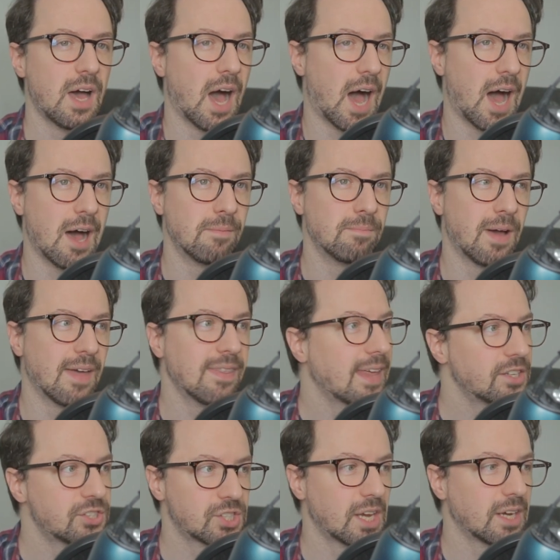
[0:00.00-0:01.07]
And
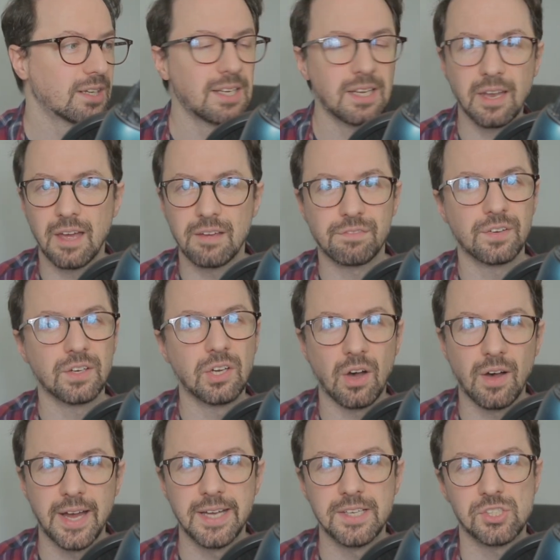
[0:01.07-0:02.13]
then certainly like for
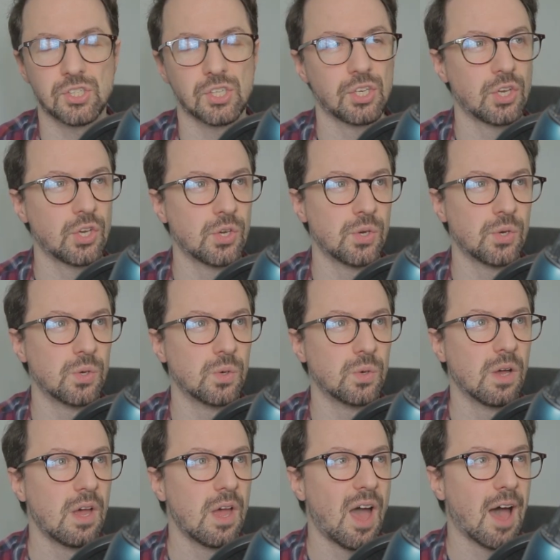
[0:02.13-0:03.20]
guys
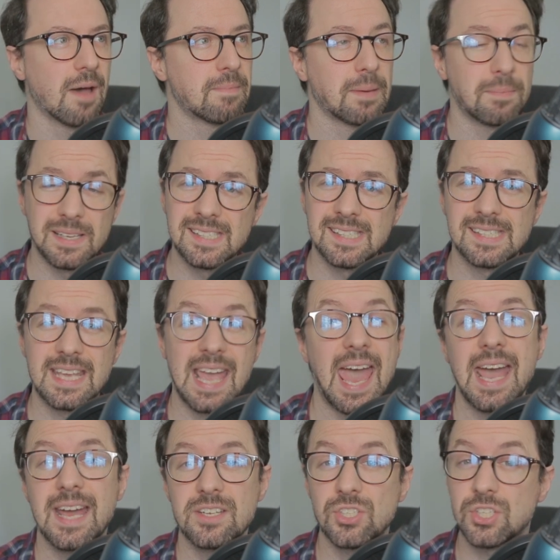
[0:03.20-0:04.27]
who are maybe
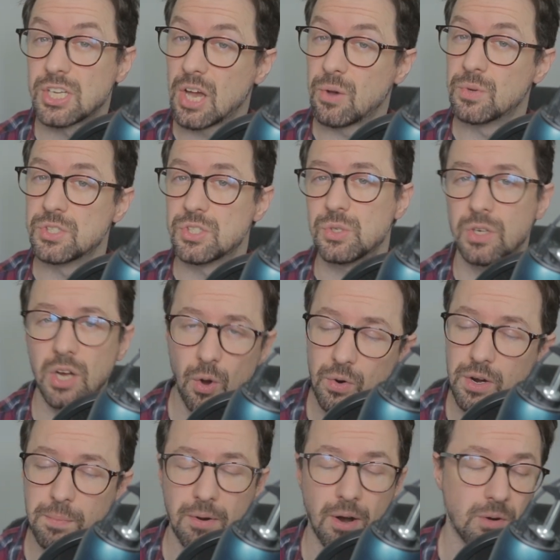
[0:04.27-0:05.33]
scared to go and do
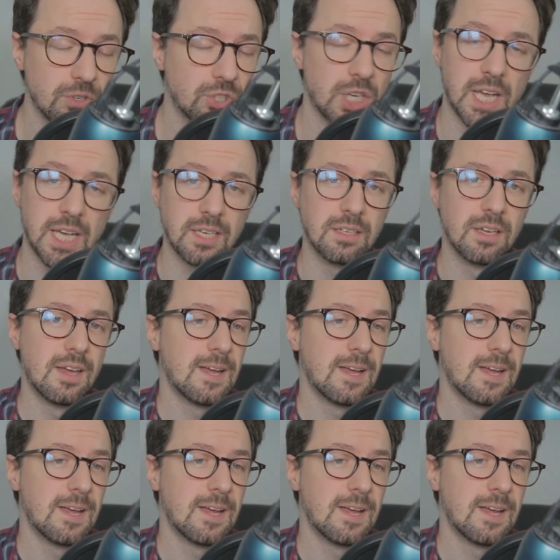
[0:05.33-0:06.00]
cold approaching,